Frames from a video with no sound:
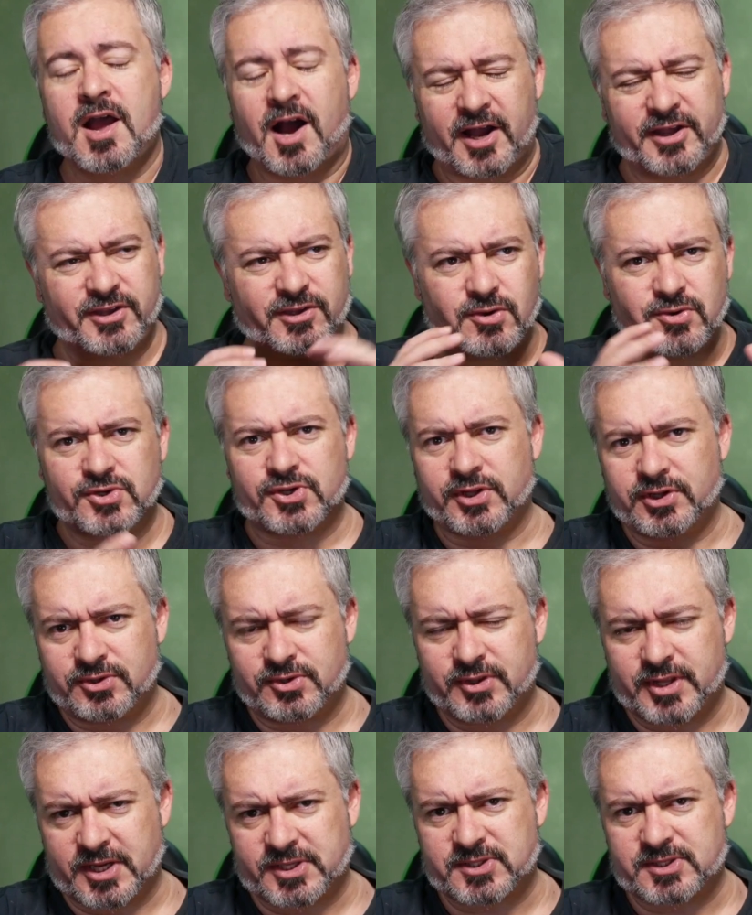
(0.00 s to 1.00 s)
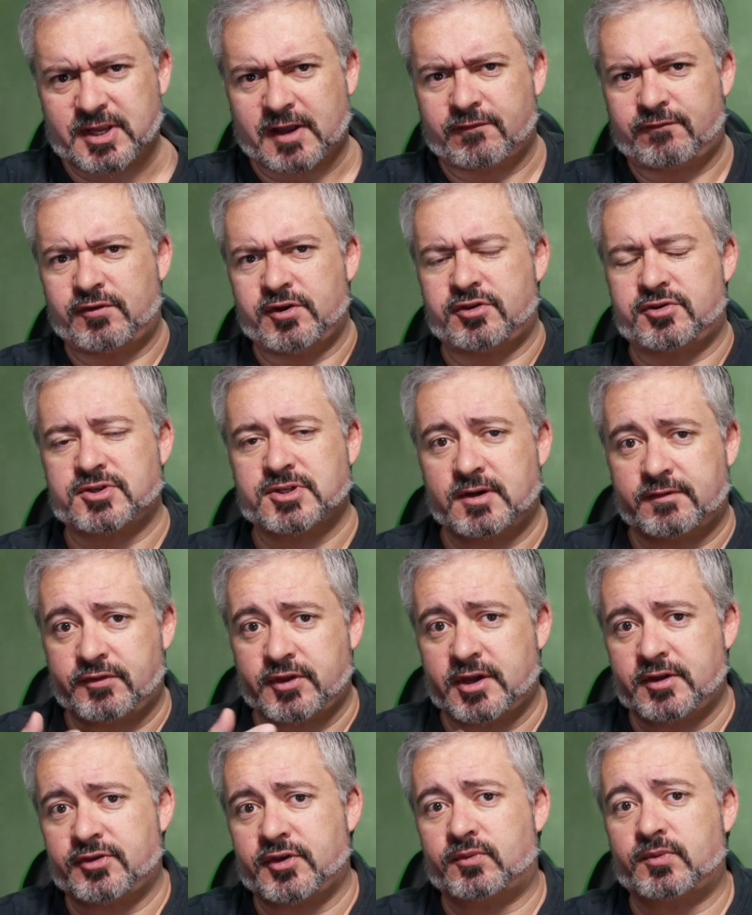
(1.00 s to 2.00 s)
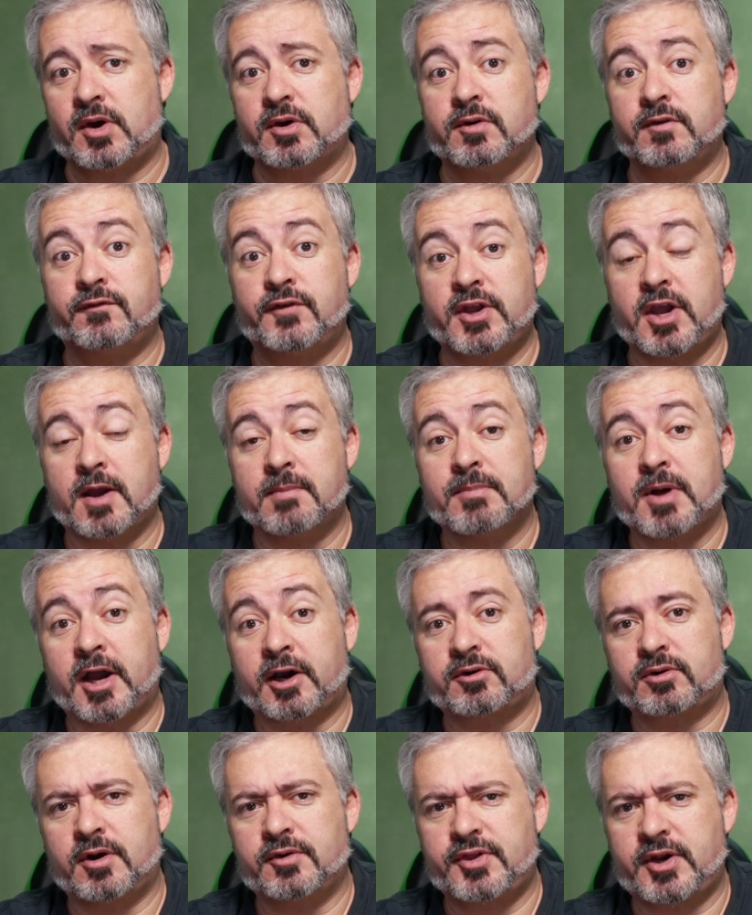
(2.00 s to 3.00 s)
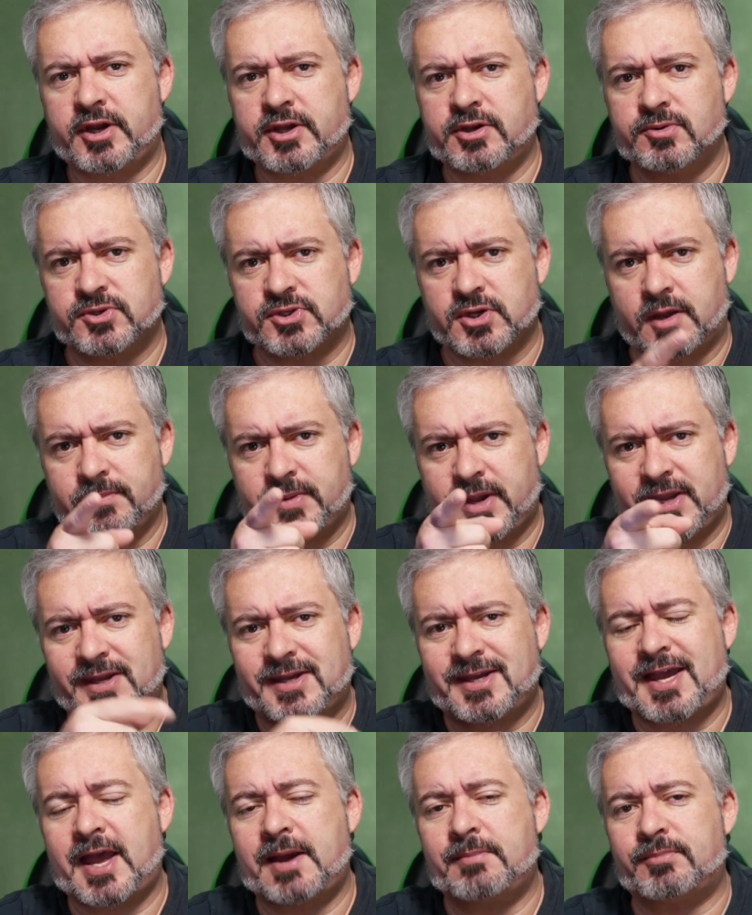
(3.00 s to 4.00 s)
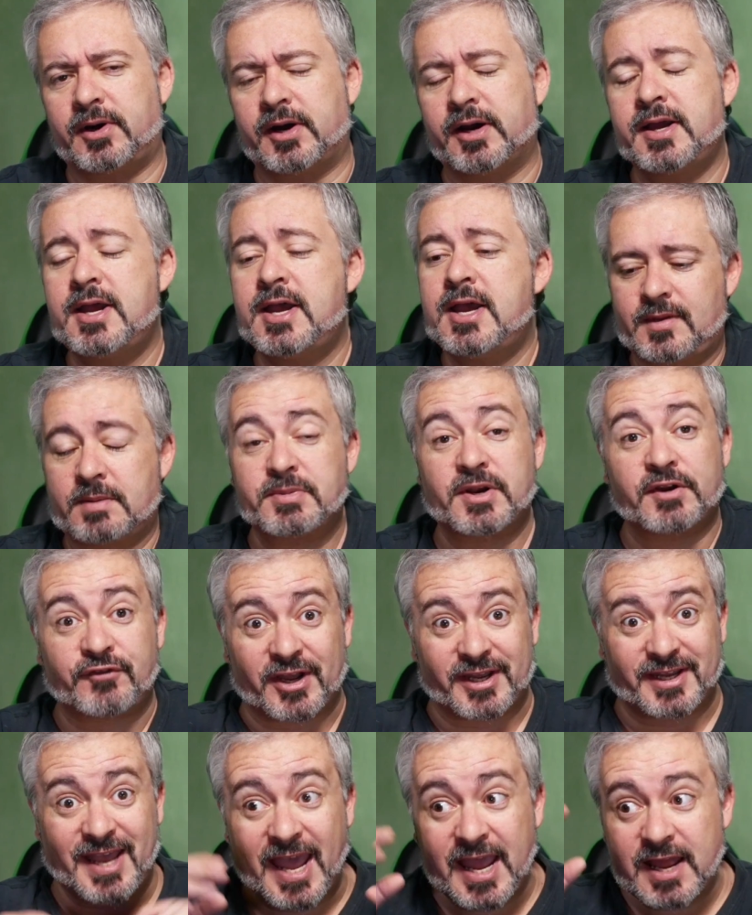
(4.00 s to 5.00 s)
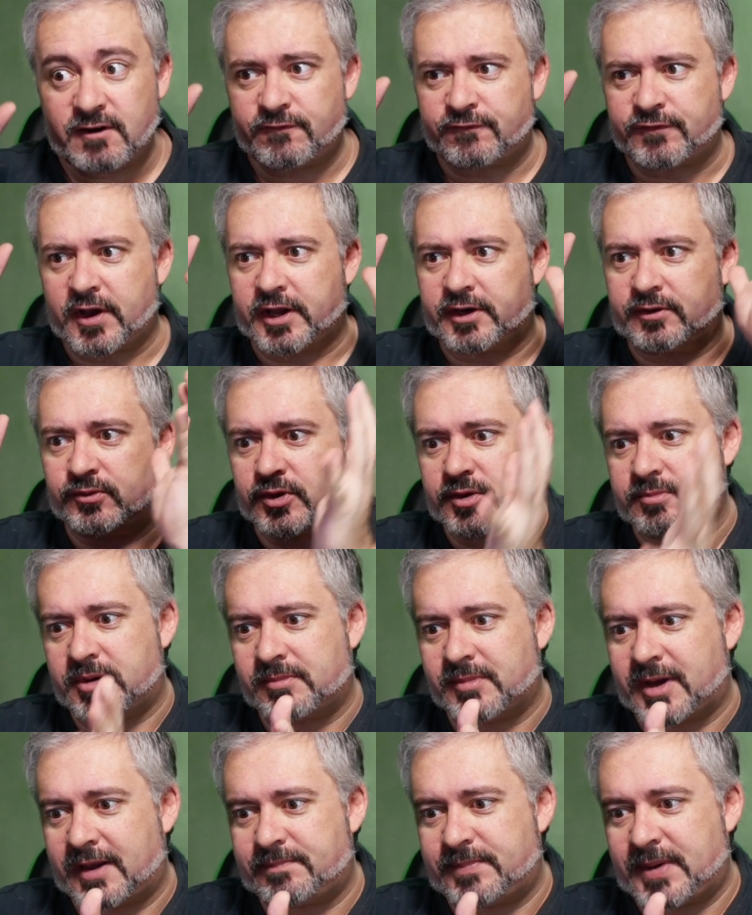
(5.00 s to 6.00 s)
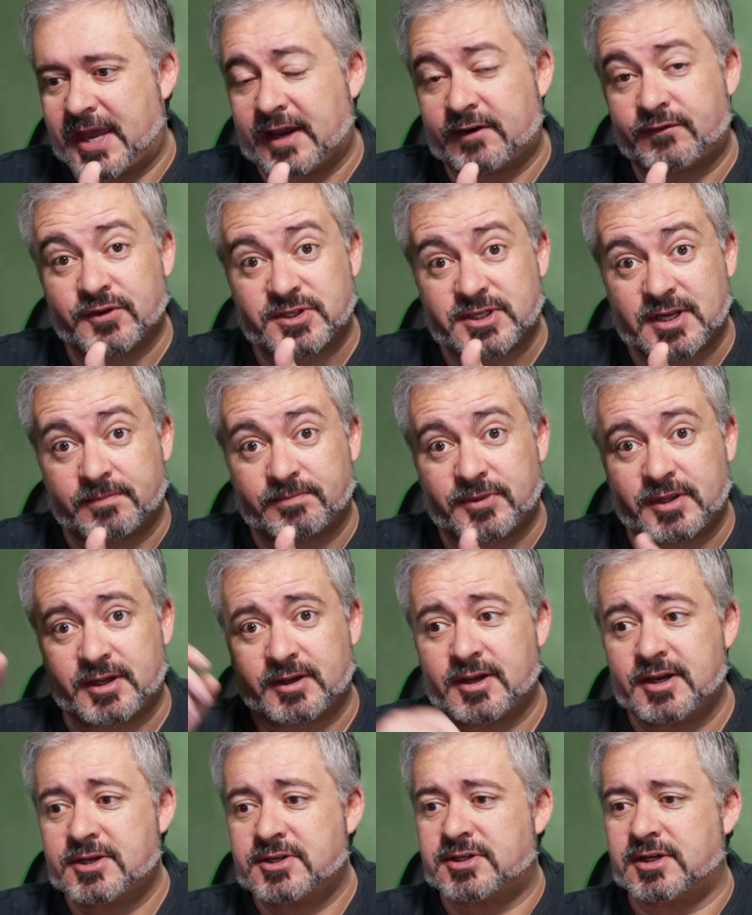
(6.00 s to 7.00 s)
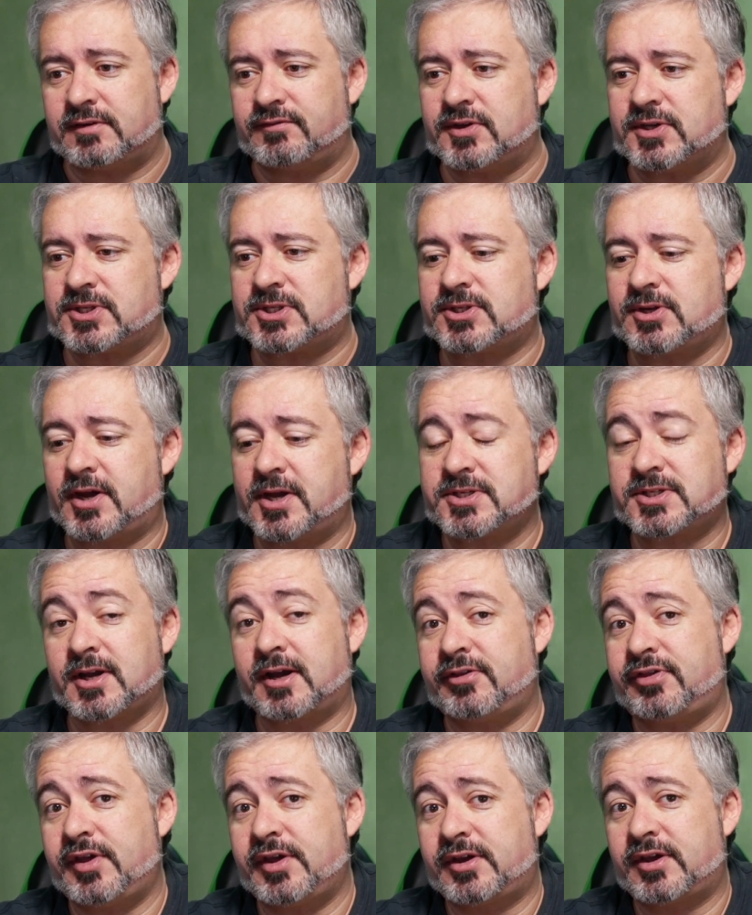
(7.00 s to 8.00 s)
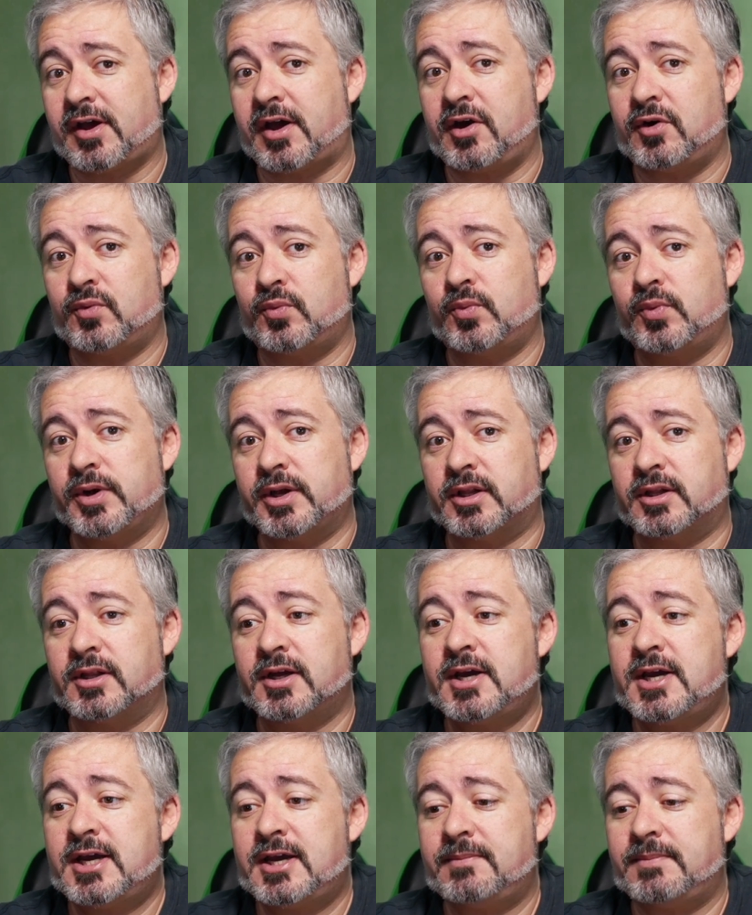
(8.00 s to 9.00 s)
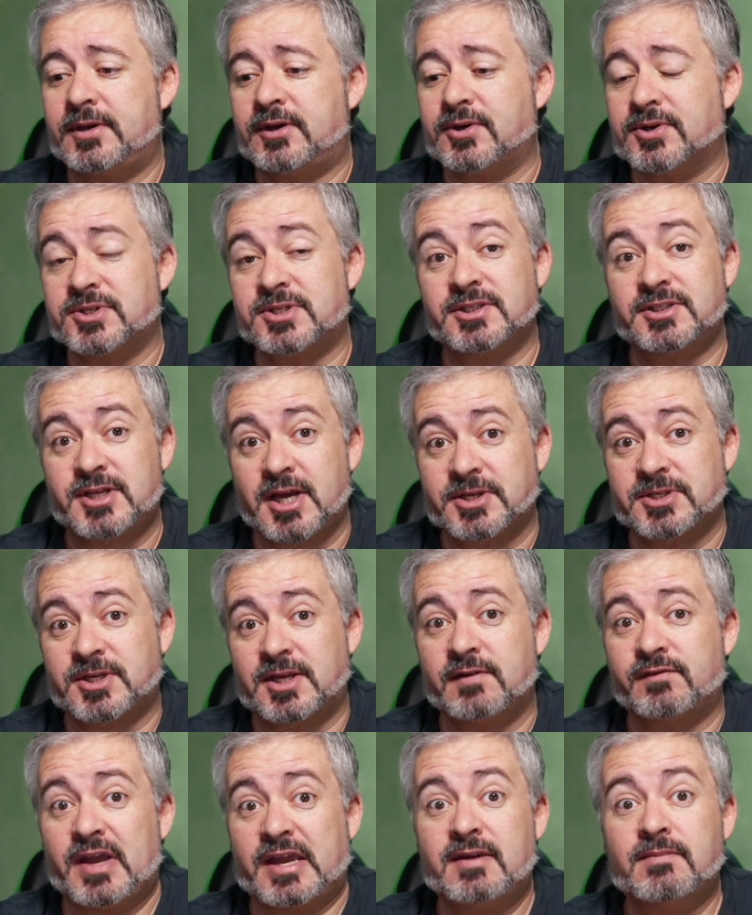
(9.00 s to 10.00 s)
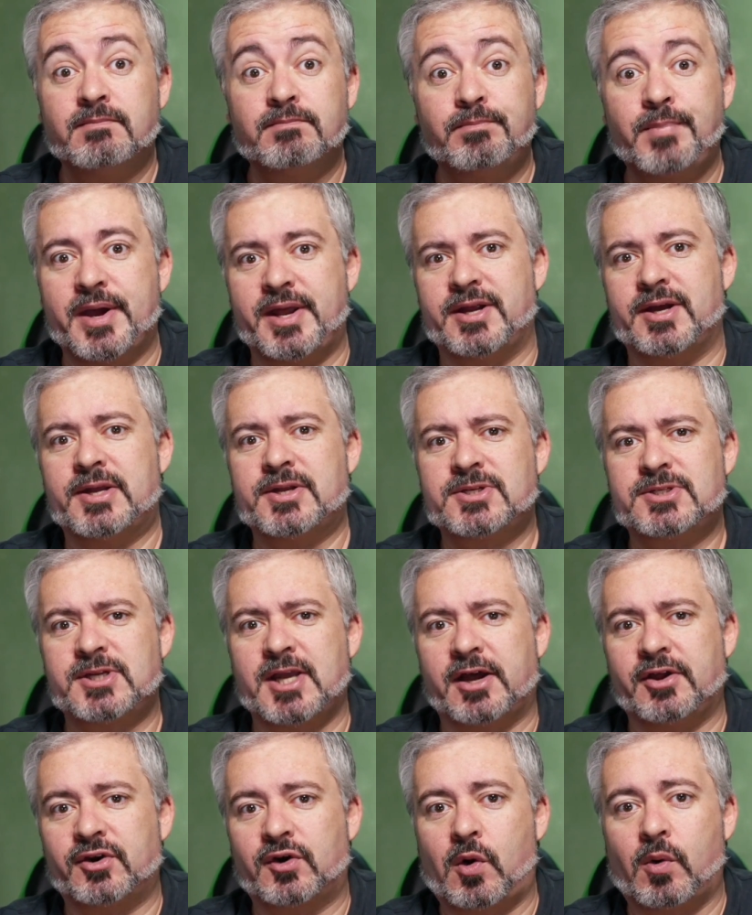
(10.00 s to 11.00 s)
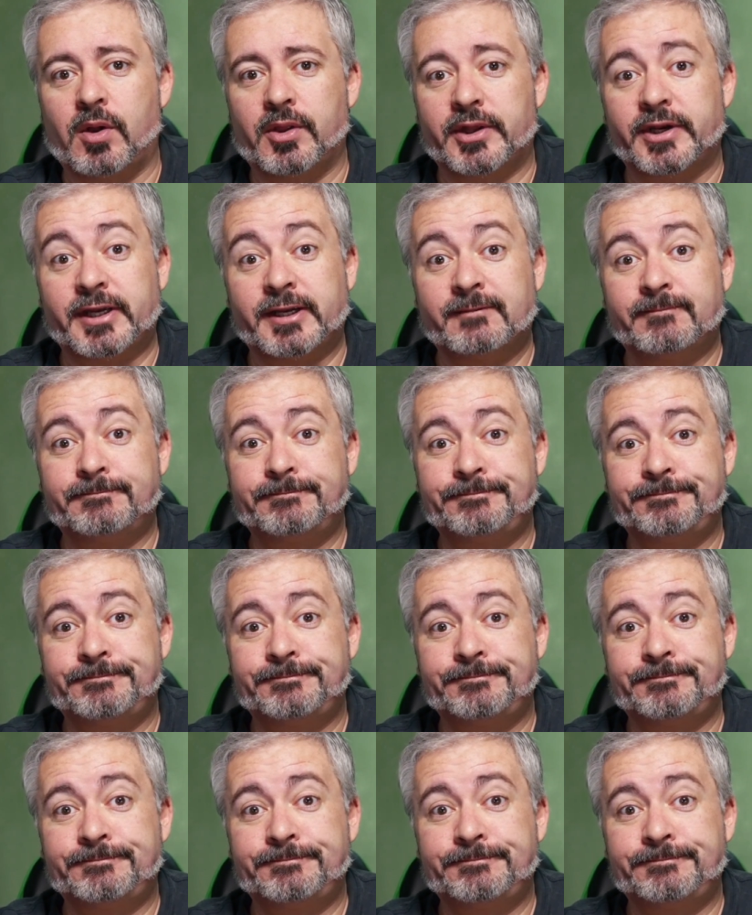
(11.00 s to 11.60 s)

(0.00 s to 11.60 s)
I usually do that stuff with sort of the, the Rode video micro that I use on my camera. But if I can find room in my bag for something sort of this size, I think I will because it does give a better sound quality.